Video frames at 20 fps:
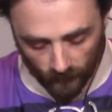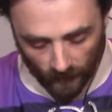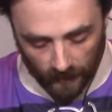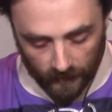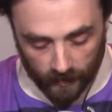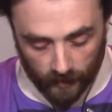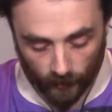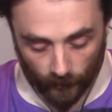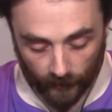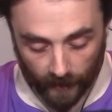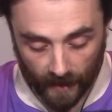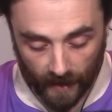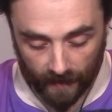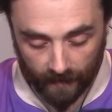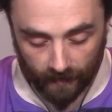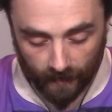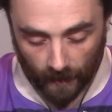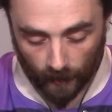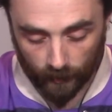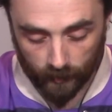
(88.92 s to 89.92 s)
So again,
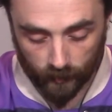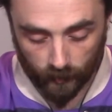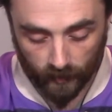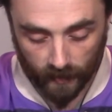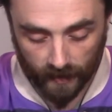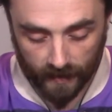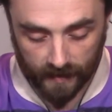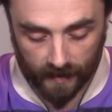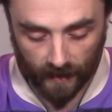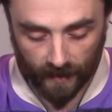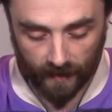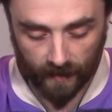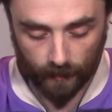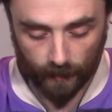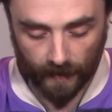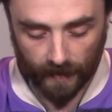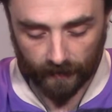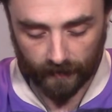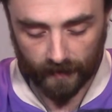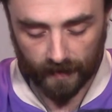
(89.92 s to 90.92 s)
I was really excited
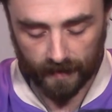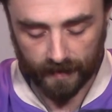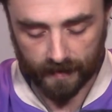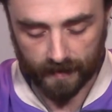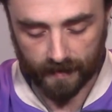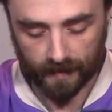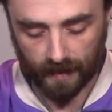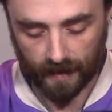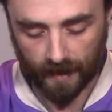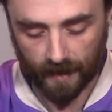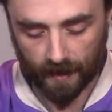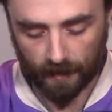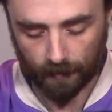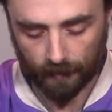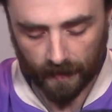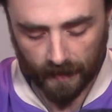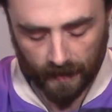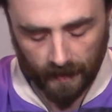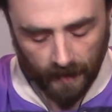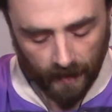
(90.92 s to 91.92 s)
about this. The
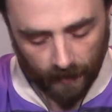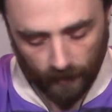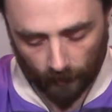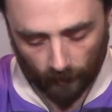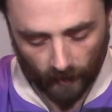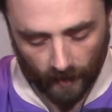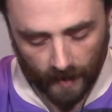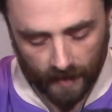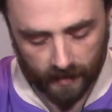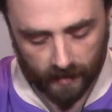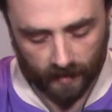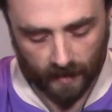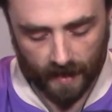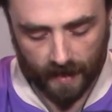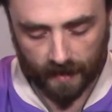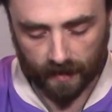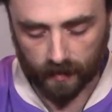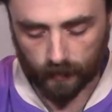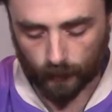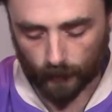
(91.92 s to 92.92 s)
Mirage
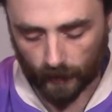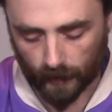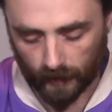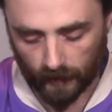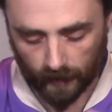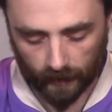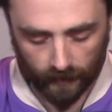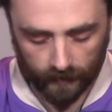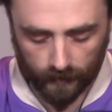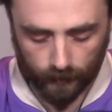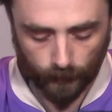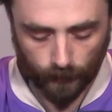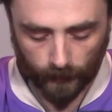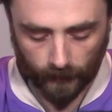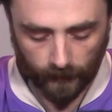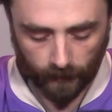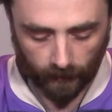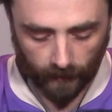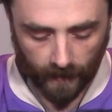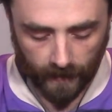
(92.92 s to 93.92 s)
line is pretty
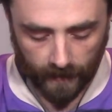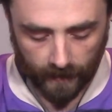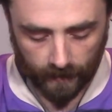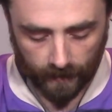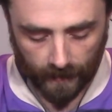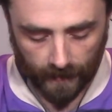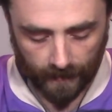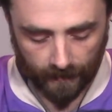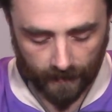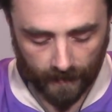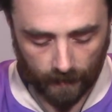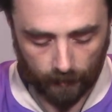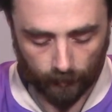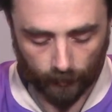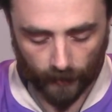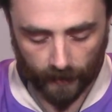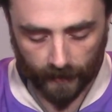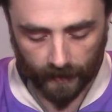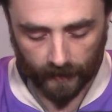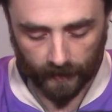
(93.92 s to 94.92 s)
great, and then
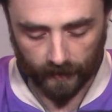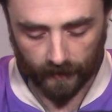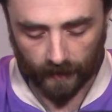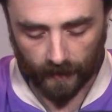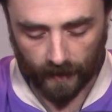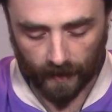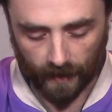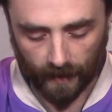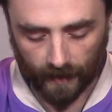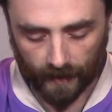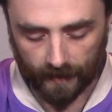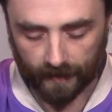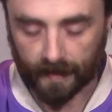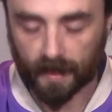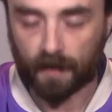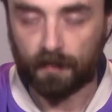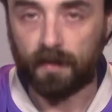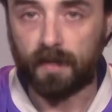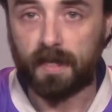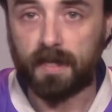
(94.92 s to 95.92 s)
bringing and
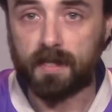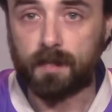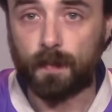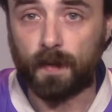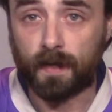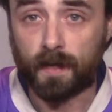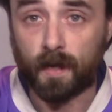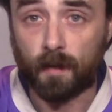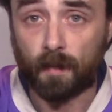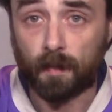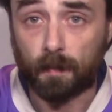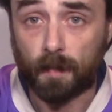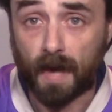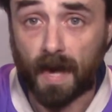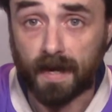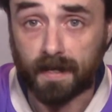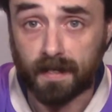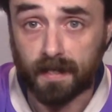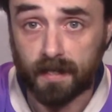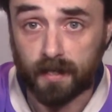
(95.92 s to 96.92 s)
Kevin Eastman coming
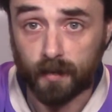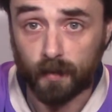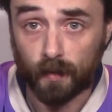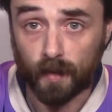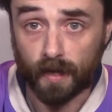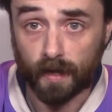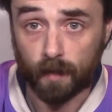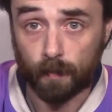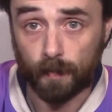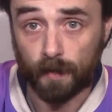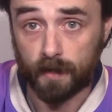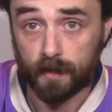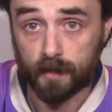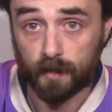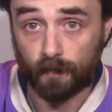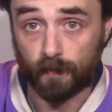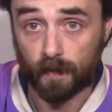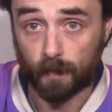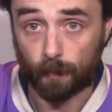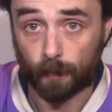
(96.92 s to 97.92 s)
back to do like a bunch
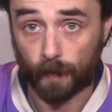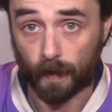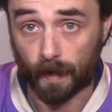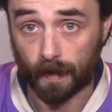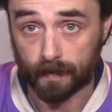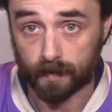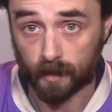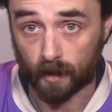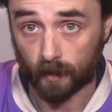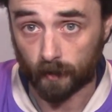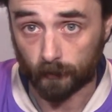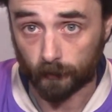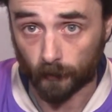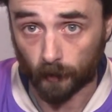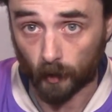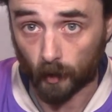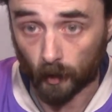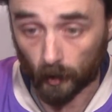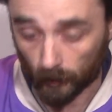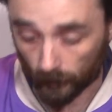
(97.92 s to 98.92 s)
of the box art for
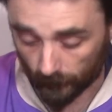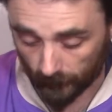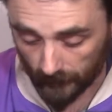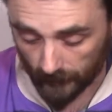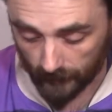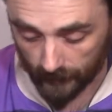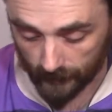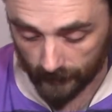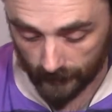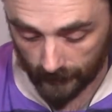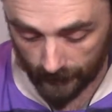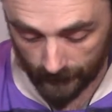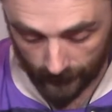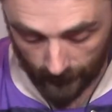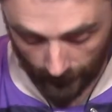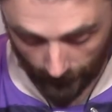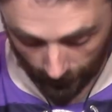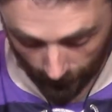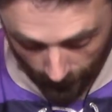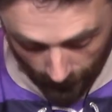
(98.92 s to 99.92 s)
all of these is
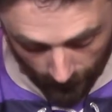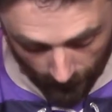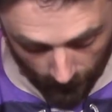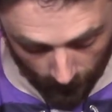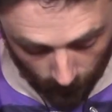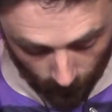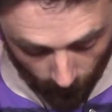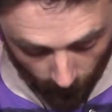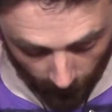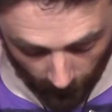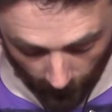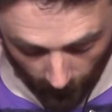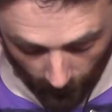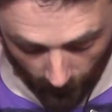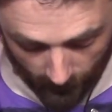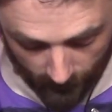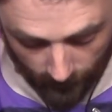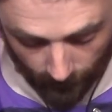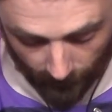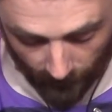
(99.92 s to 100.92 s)
like pretty
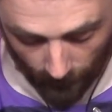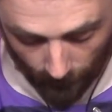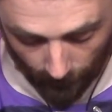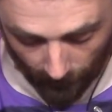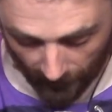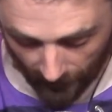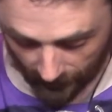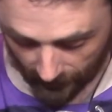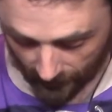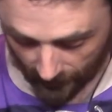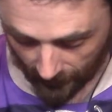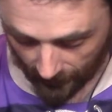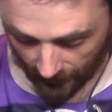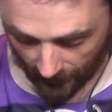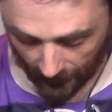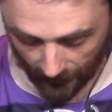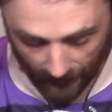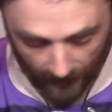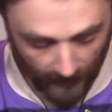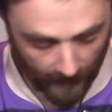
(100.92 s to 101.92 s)
awesome and amazing,
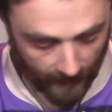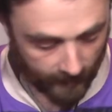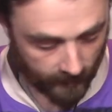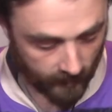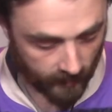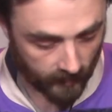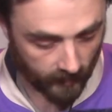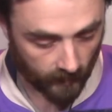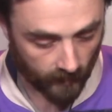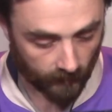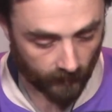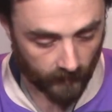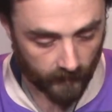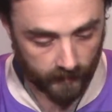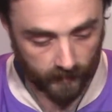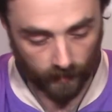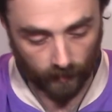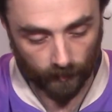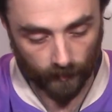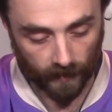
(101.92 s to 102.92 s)
and I just love it
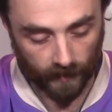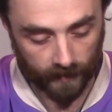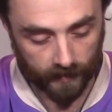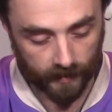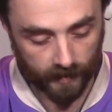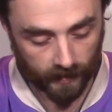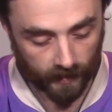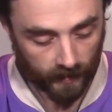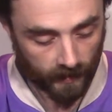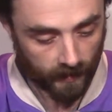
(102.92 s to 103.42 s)
so much.